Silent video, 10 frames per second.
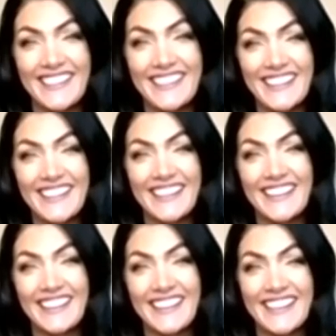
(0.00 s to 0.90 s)

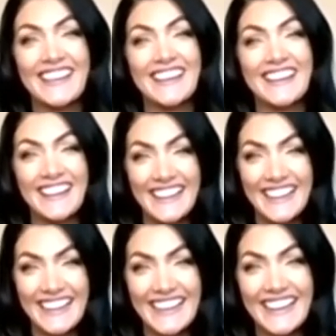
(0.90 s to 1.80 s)

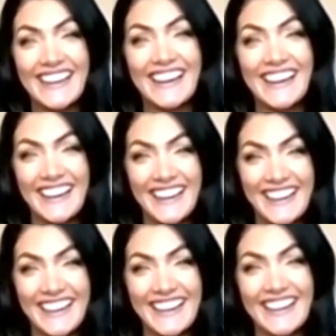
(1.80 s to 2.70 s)

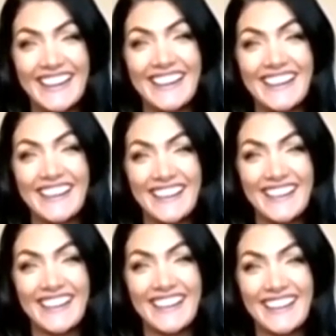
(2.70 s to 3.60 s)

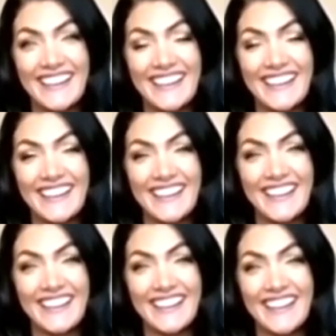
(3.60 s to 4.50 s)

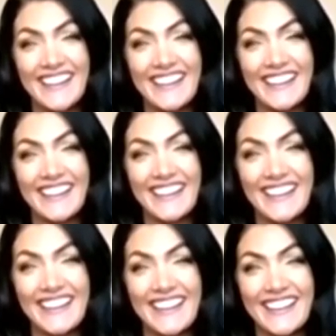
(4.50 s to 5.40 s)

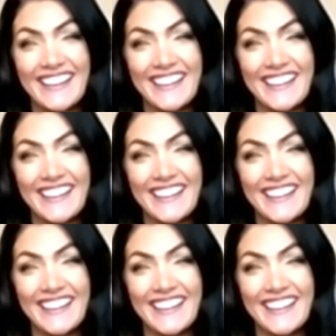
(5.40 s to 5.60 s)
This person isn't speaking.